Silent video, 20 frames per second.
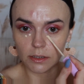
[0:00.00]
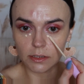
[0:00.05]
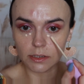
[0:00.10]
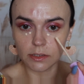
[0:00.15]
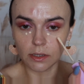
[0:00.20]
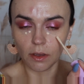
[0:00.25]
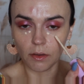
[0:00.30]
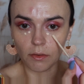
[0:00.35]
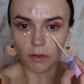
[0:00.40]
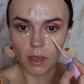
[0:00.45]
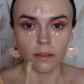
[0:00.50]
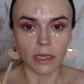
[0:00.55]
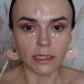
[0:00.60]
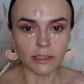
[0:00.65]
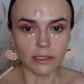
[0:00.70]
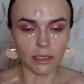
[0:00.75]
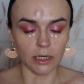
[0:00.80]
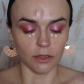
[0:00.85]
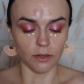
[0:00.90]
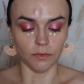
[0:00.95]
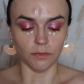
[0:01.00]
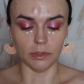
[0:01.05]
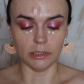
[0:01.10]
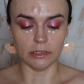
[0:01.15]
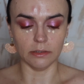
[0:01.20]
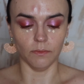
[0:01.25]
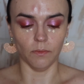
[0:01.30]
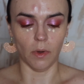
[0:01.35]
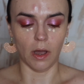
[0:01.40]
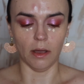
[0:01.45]
so that's another
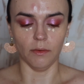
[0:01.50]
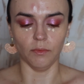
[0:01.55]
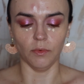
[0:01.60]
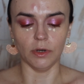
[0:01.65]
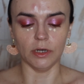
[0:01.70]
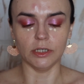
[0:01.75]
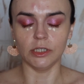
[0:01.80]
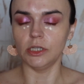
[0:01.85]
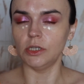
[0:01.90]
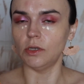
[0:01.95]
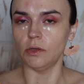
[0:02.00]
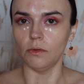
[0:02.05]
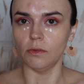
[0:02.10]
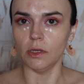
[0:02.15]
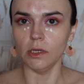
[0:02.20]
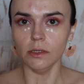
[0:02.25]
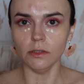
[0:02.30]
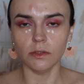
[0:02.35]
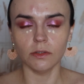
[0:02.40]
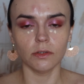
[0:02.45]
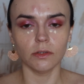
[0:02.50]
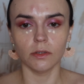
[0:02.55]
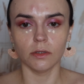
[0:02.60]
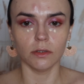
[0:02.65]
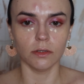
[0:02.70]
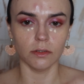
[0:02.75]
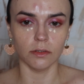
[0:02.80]
reason why I wanted to do this.